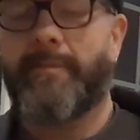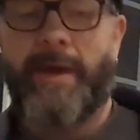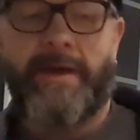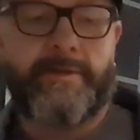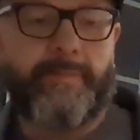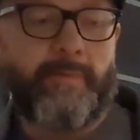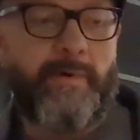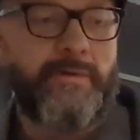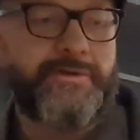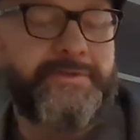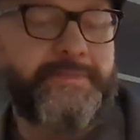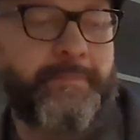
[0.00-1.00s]
back to
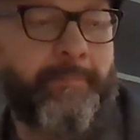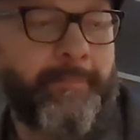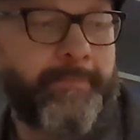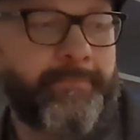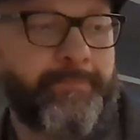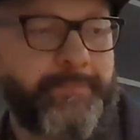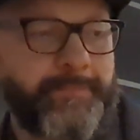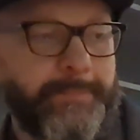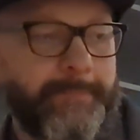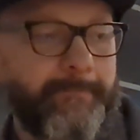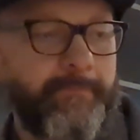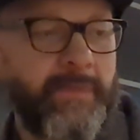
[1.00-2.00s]
promotion.
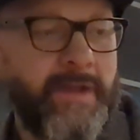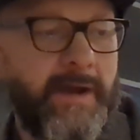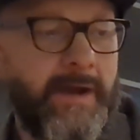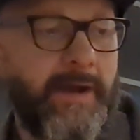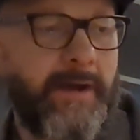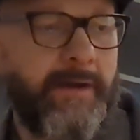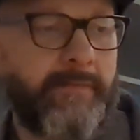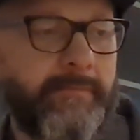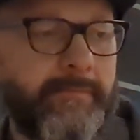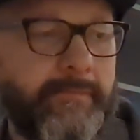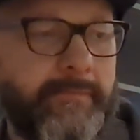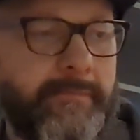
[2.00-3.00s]
Um,
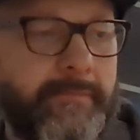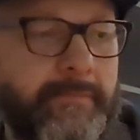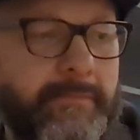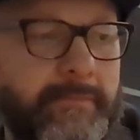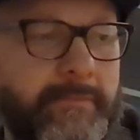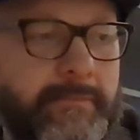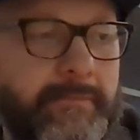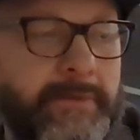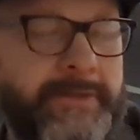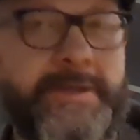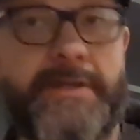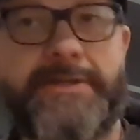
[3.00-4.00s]

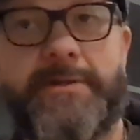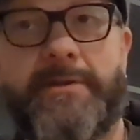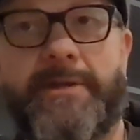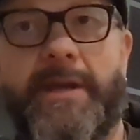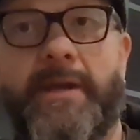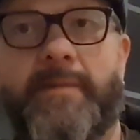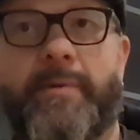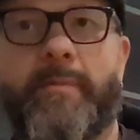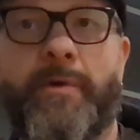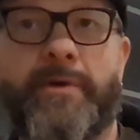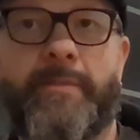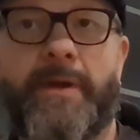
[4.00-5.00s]
it's easier today to
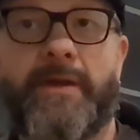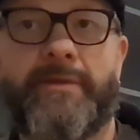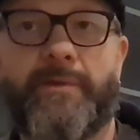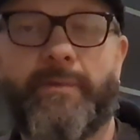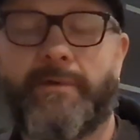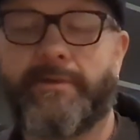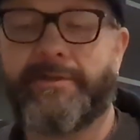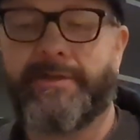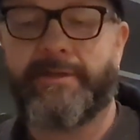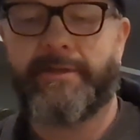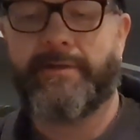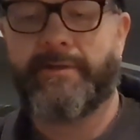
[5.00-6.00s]
promote your band than it was
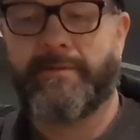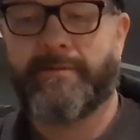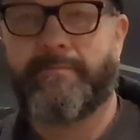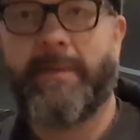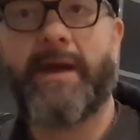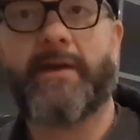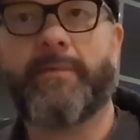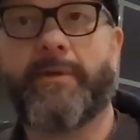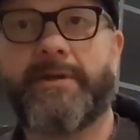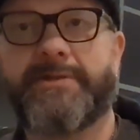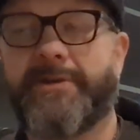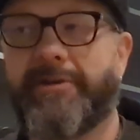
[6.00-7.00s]
like back when
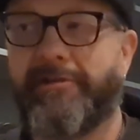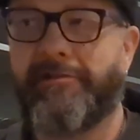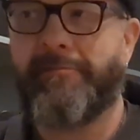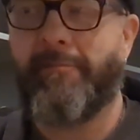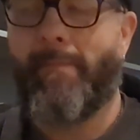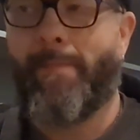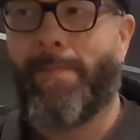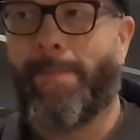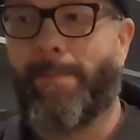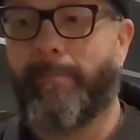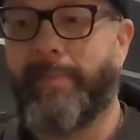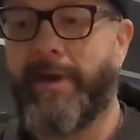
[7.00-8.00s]
I started out.
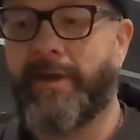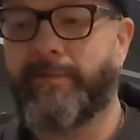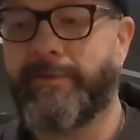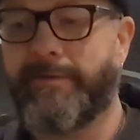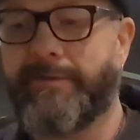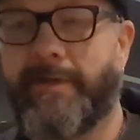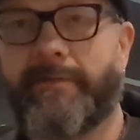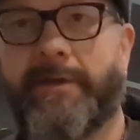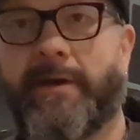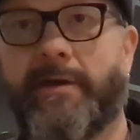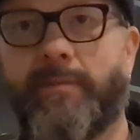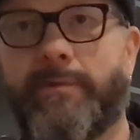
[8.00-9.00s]
Back when you used to have to
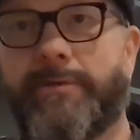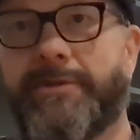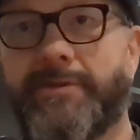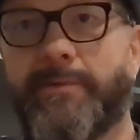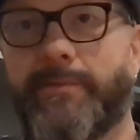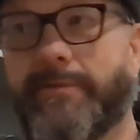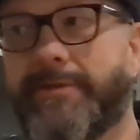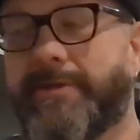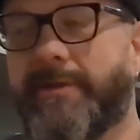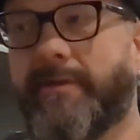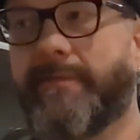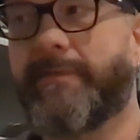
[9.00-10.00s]
carry wood to school and
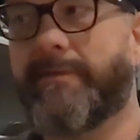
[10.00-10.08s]
stuff,